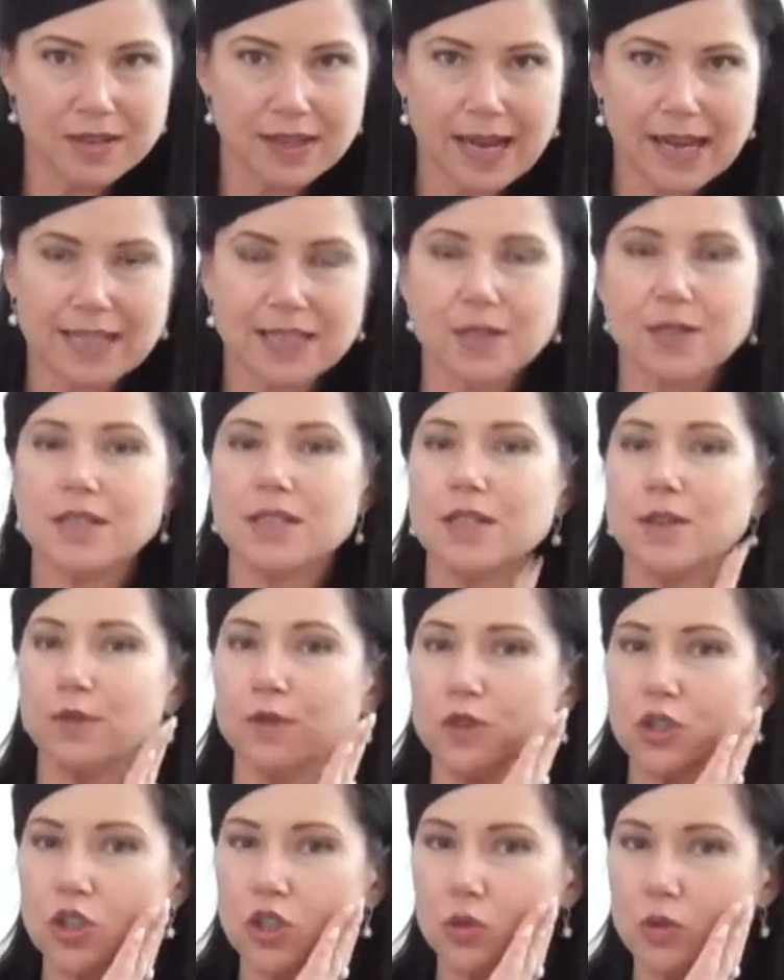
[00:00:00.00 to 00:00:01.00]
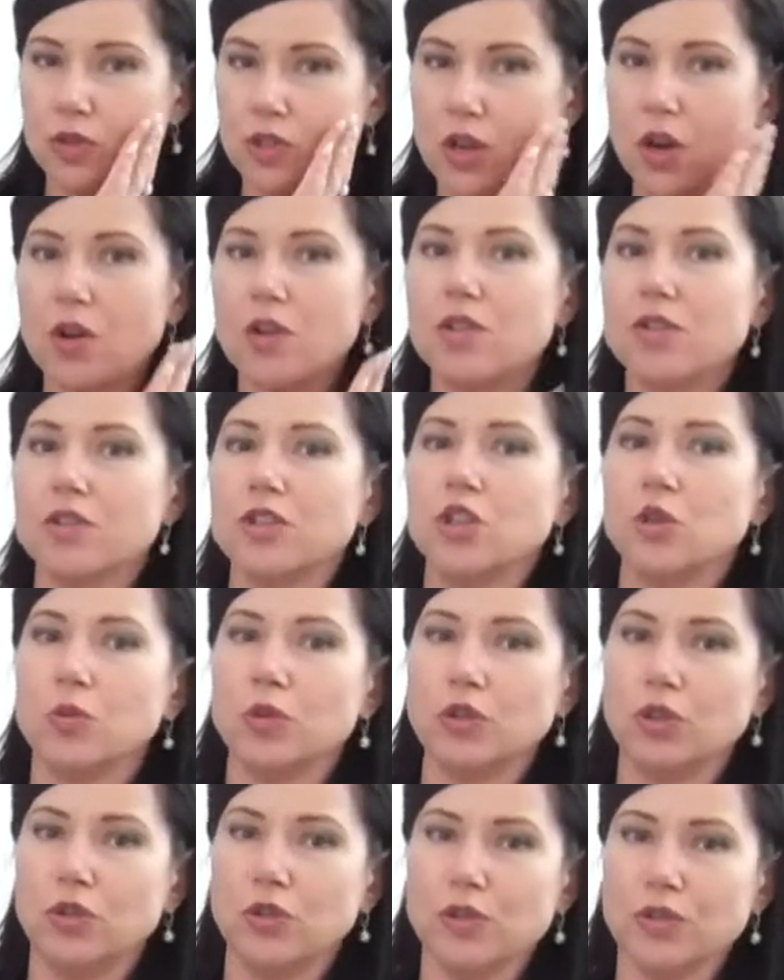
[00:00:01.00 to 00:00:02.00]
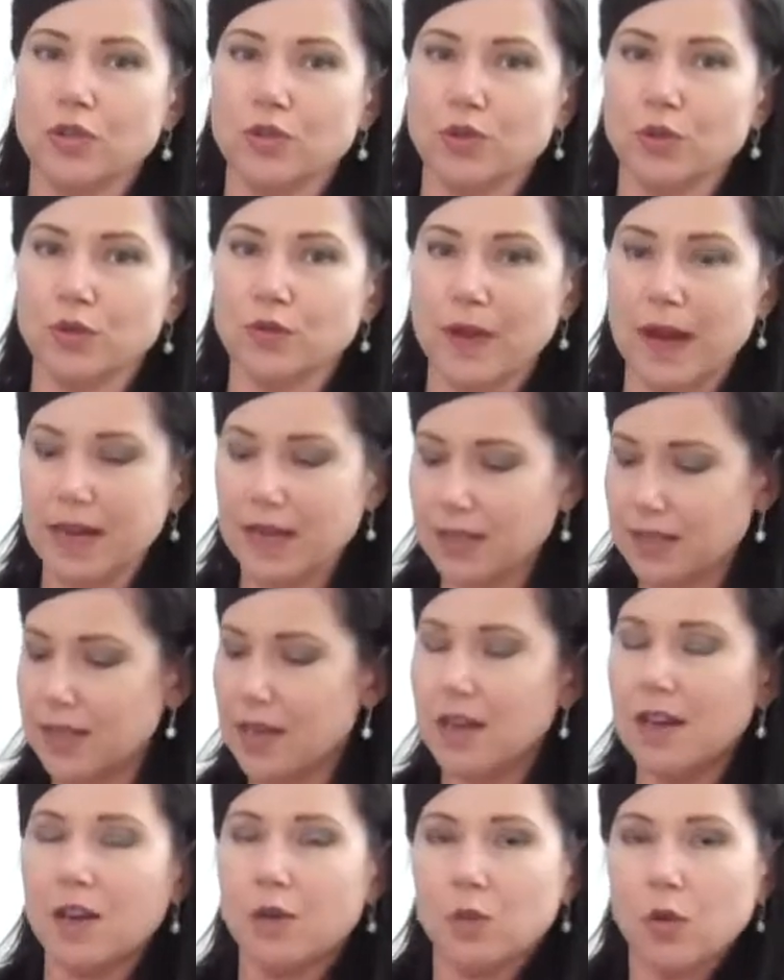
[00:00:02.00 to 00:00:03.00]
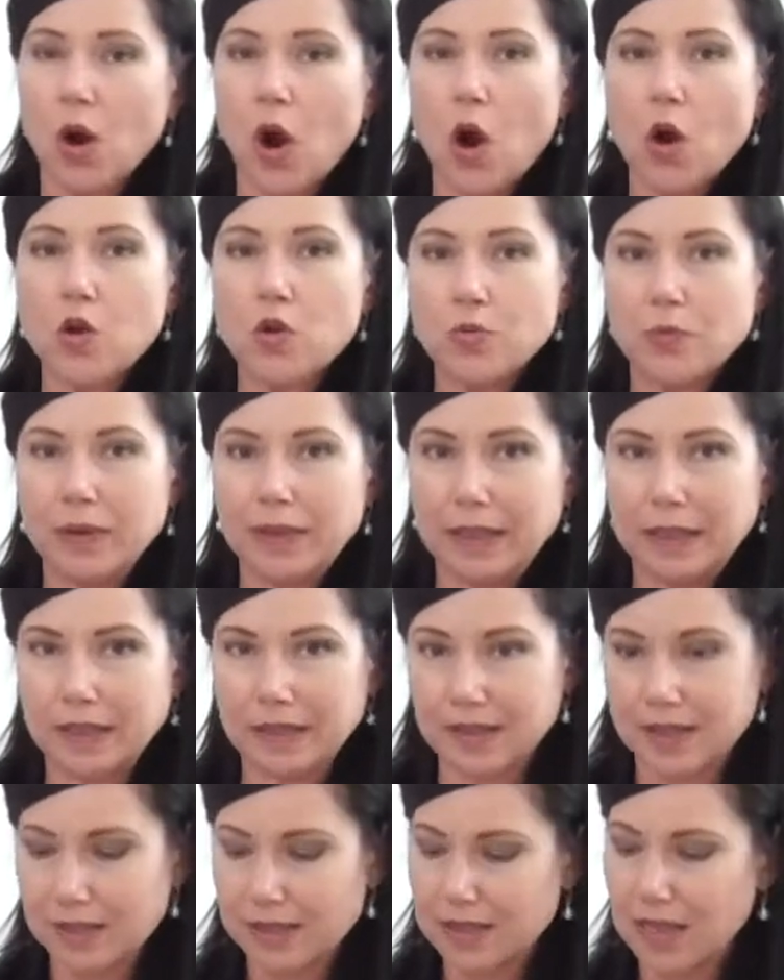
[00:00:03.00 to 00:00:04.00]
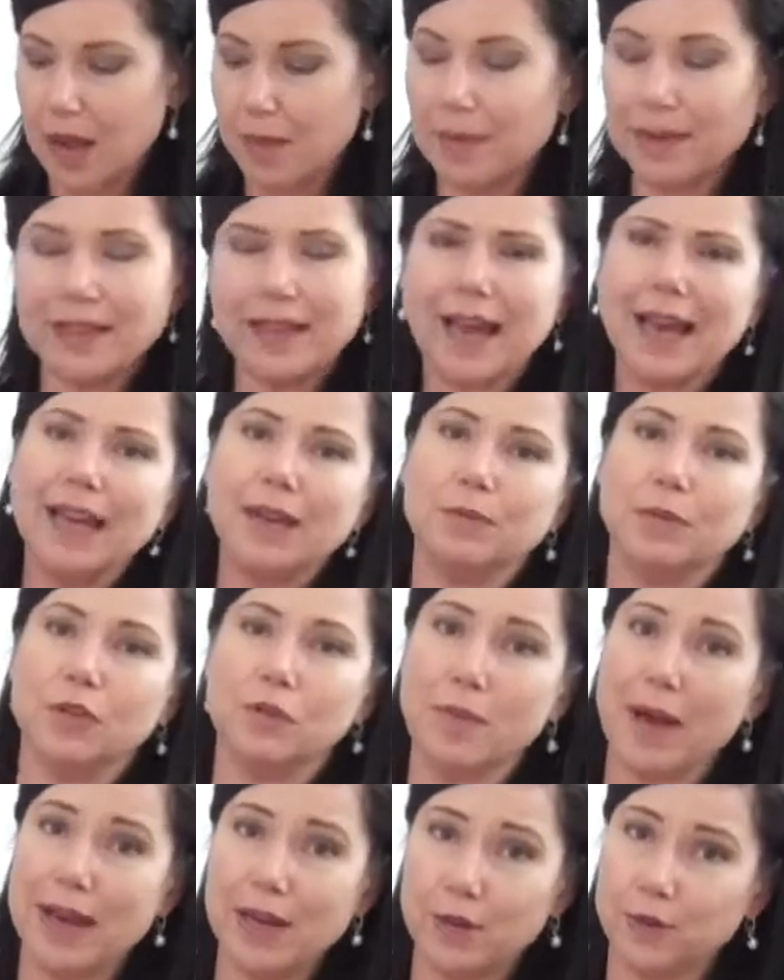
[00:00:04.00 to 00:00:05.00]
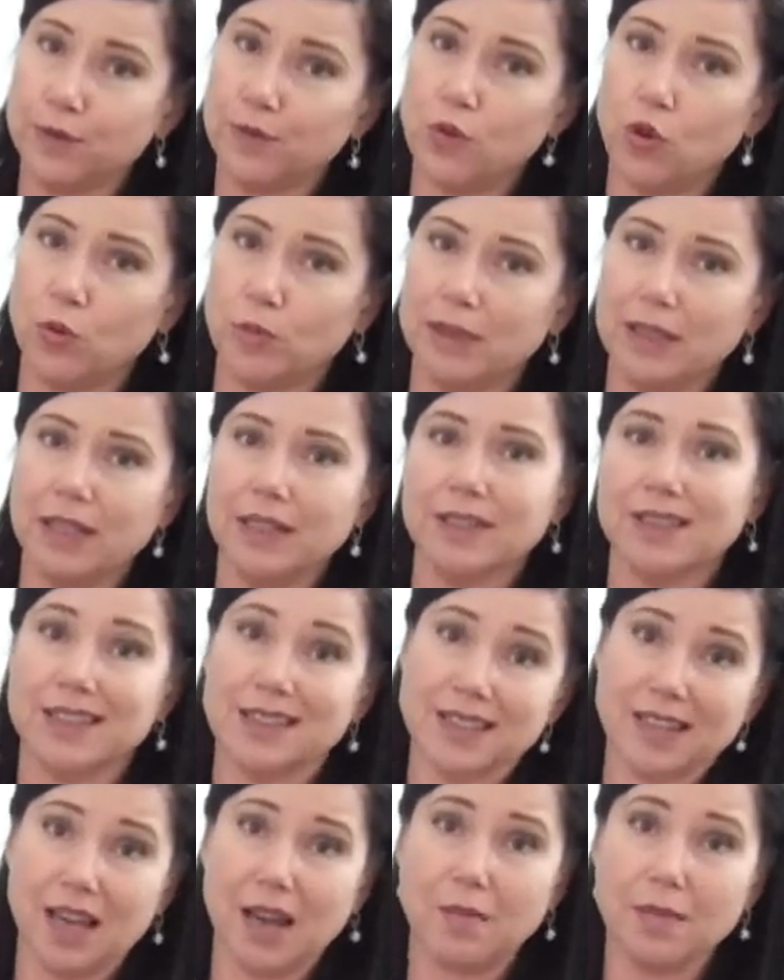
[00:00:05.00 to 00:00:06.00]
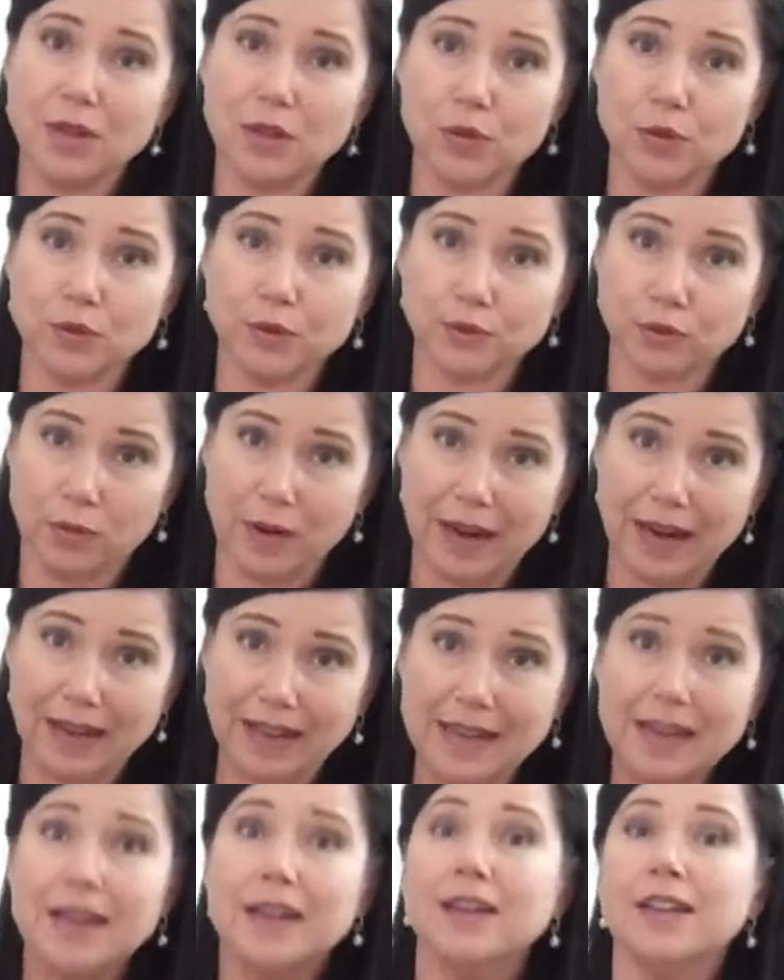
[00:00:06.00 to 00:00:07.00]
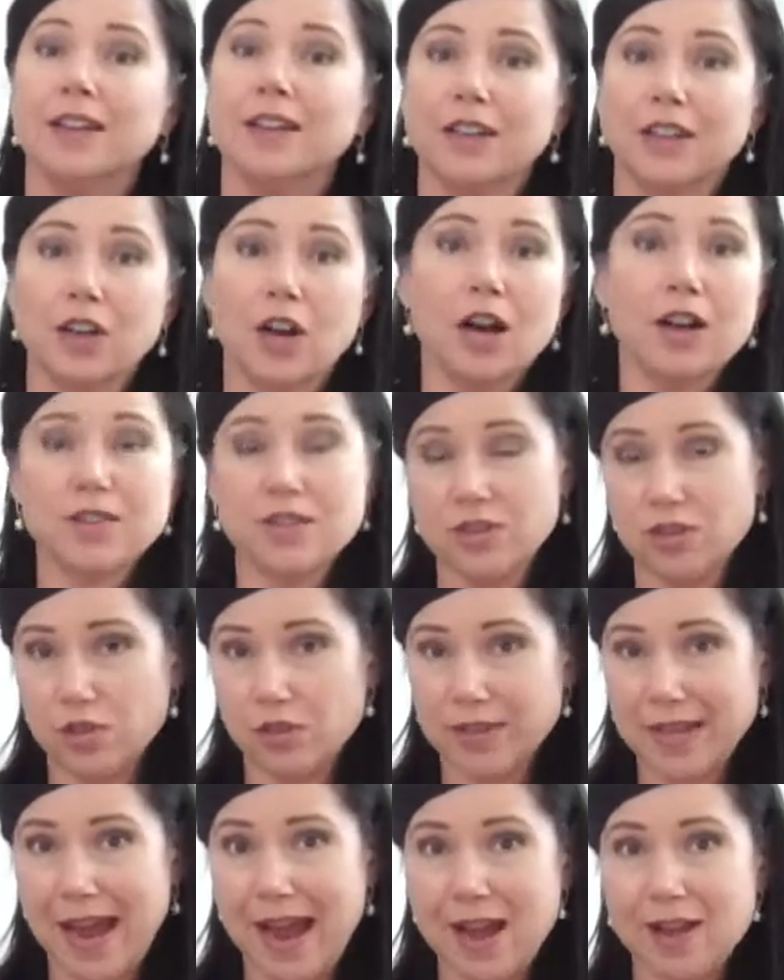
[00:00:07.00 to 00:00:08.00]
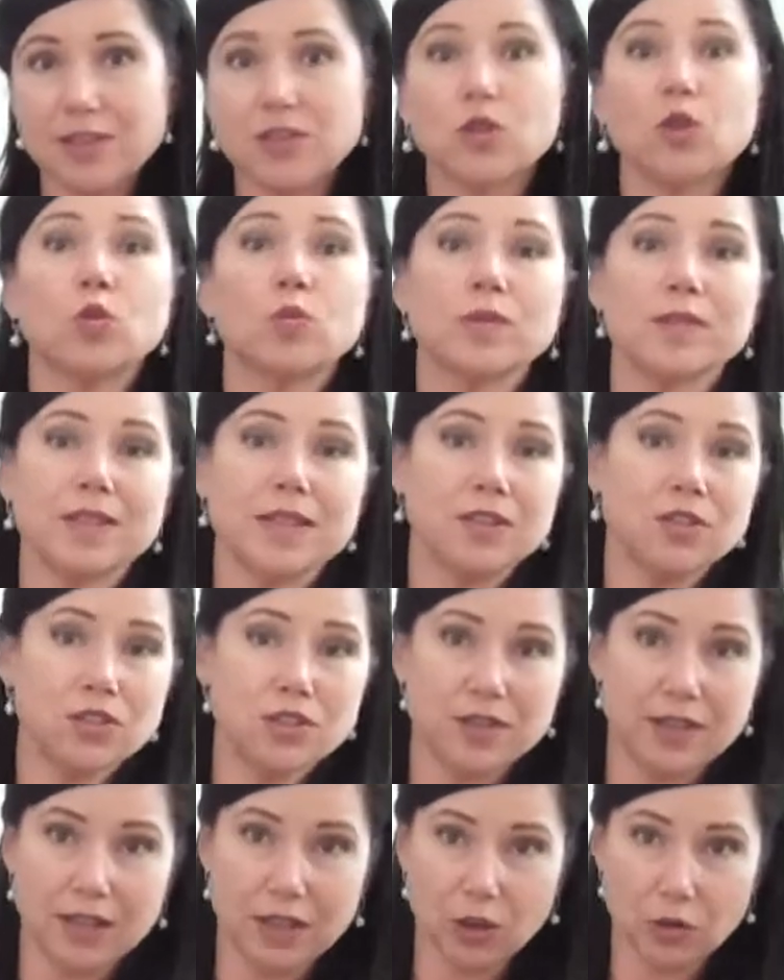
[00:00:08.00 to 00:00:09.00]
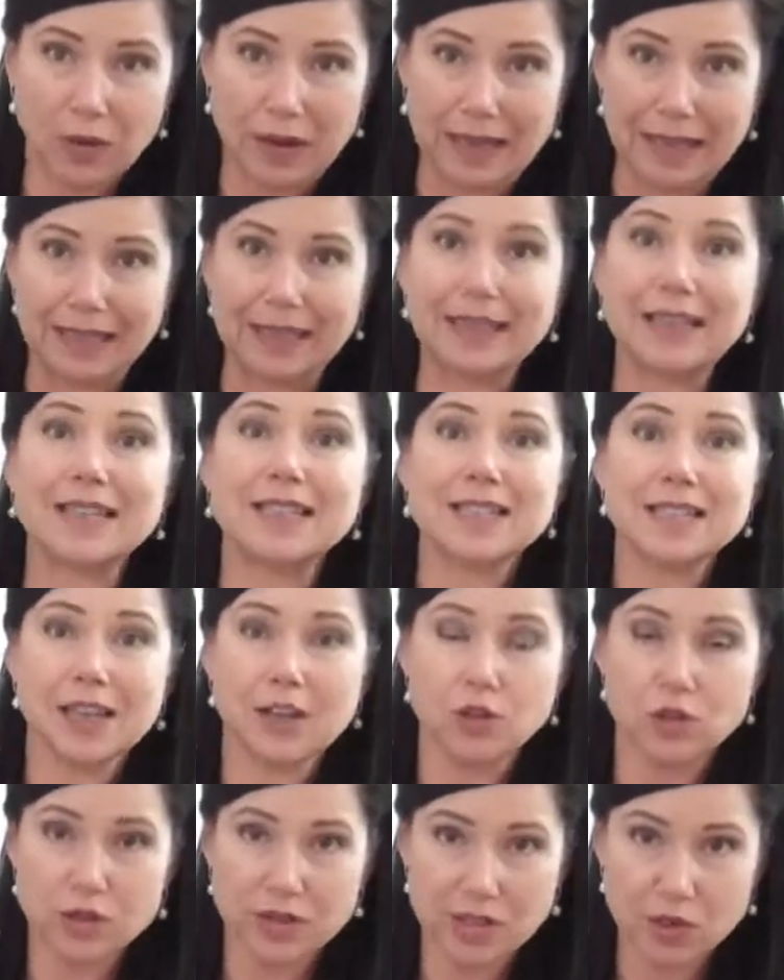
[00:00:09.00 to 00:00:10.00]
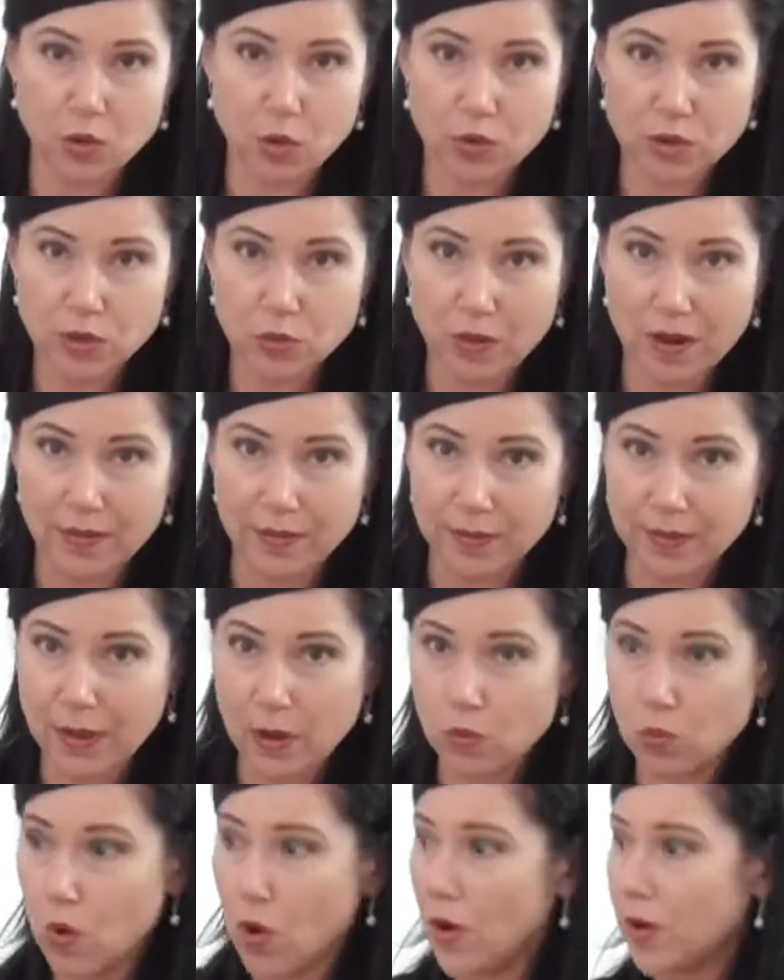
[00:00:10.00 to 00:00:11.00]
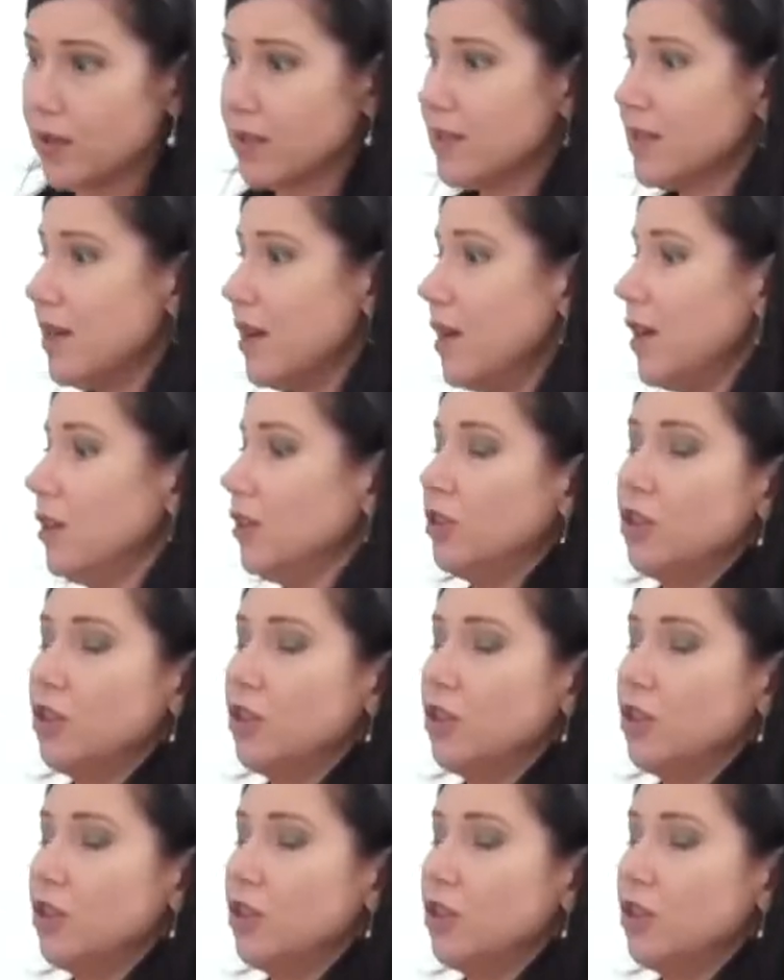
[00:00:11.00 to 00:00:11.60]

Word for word: Okay, so it's different to a toner you would use on your face. we're opening things up. Again, we've made a formula that's chemical free. You can either use ours or we'll send you the ingredient list and you source one that works.